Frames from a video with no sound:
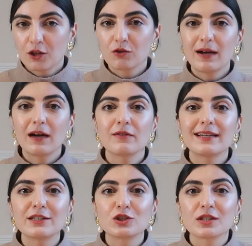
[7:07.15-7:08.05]
Throughout our
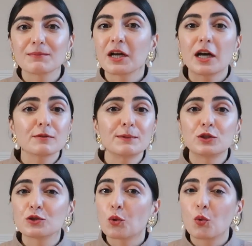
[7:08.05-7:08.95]
relationship, my
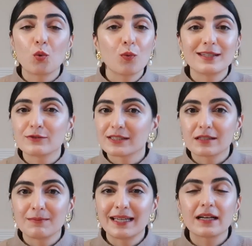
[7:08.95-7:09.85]
husband has always
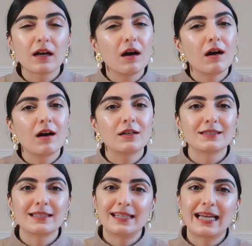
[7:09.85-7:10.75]
written me
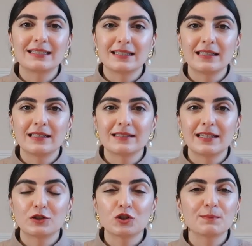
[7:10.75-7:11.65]
cards and letters.
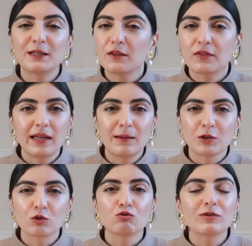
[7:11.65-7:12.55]
It's just been a theme
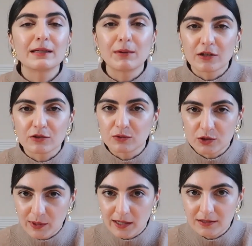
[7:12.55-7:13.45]
that's really personal
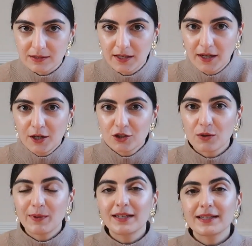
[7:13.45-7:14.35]
to us.
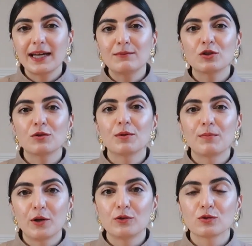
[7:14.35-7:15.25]
So when it came to the
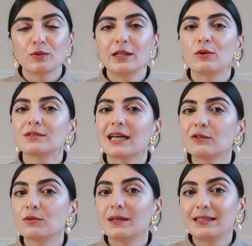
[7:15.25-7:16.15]
proposal, he got
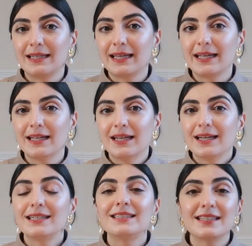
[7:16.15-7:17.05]
down on one knee,
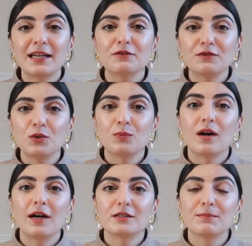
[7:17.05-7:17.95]
he said a few
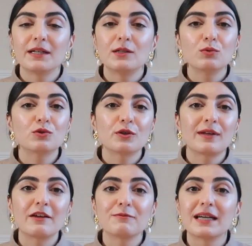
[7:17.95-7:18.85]
words, but he also
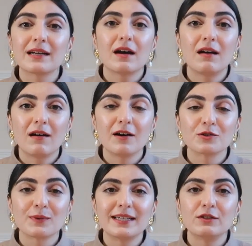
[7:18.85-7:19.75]
gave me a
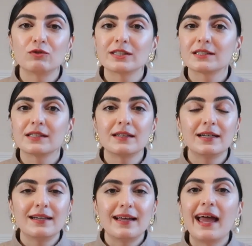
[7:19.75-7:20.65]
card where he'd written
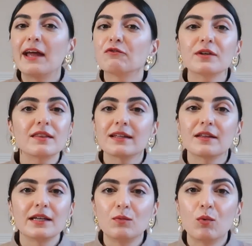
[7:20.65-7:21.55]
everything
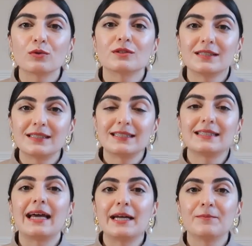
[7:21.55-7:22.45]
that he wanted to
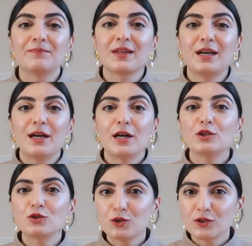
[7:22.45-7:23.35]
say.
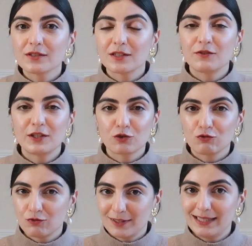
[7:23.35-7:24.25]
As soon as I'd finished
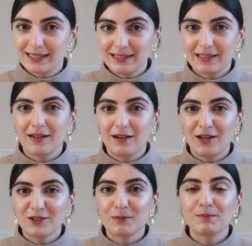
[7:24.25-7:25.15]
reading the
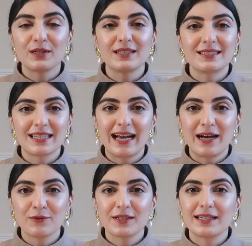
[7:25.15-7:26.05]
card and put it
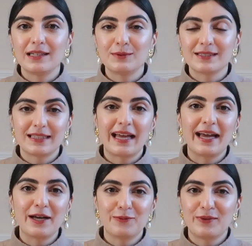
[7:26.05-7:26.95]
down, he was
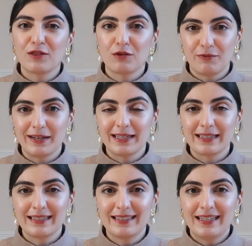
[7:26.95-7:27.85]
there with the
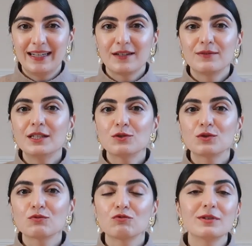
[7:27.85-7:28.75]
ring. This
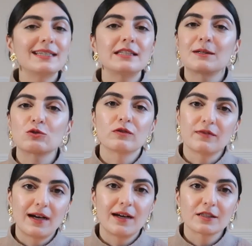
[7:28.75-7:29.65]
was really special
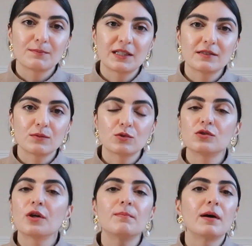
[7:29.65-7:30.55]
for us because it was
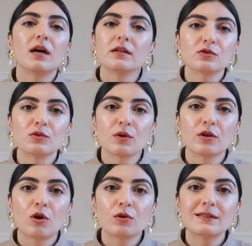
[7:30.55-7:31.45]
so personal,
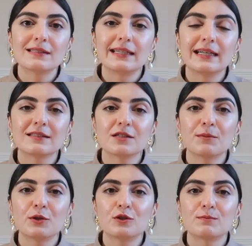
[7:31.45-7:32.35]
and honestly, as
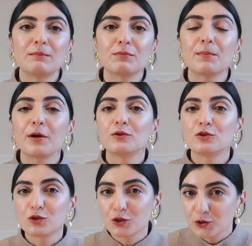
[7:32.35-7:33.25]
someone who's been
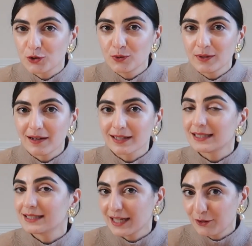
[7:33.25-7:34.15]
proposed to, I
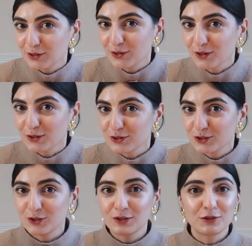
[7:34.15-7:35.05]
can tell you that as
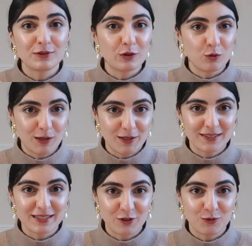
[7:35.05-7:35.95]
soon as you see your
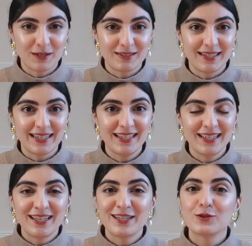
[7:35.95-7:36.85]
partner down on one
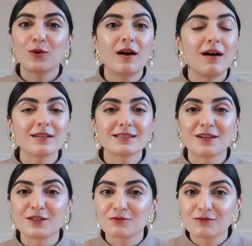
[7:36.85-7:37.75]
knee, your heart
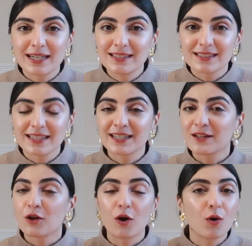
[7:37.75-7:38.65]
starts racing
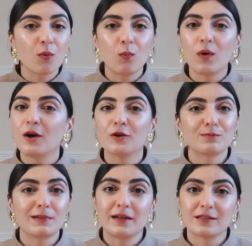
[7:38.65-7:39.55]
and the whole
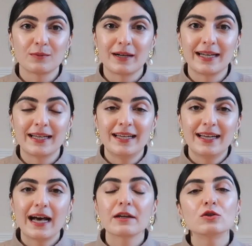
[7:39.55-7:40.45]
world blurs away.
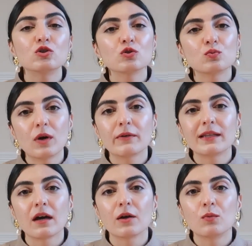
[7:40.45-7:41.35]
And I just worry
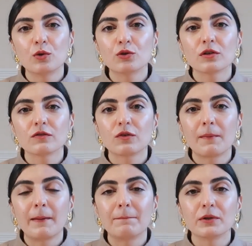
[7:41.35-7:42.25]
that I wouldn't have
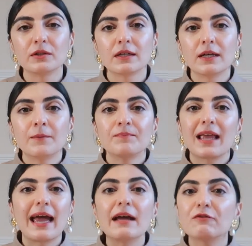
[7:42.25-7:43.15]
remembered
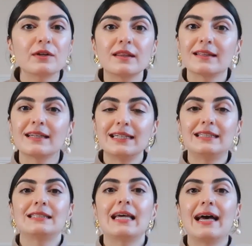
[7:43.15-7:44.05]
everything that
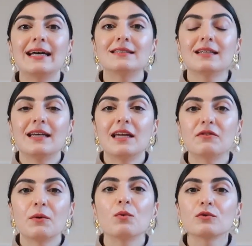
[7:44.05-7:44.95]
he'd said if
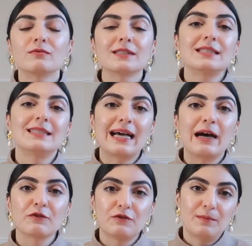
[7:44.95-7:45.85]
it wasn't written
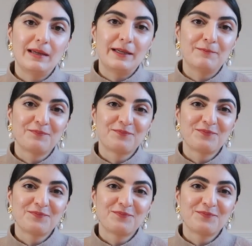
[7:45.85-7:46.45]
down for me.